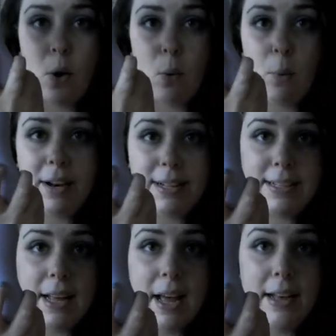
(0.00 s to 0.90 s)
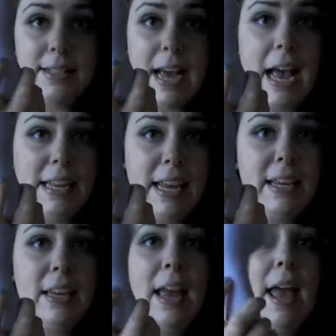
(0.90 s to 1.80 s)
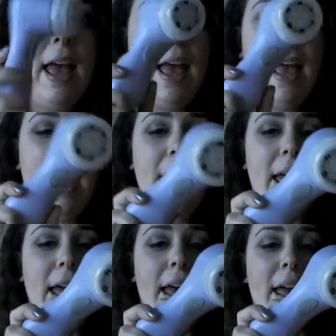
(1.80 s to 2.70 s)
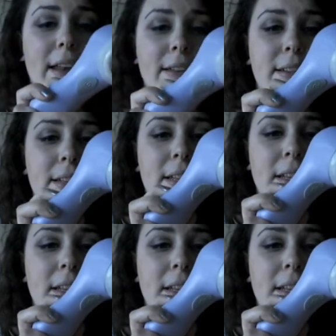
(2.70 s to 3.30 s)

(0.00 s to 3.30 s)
when it's dying and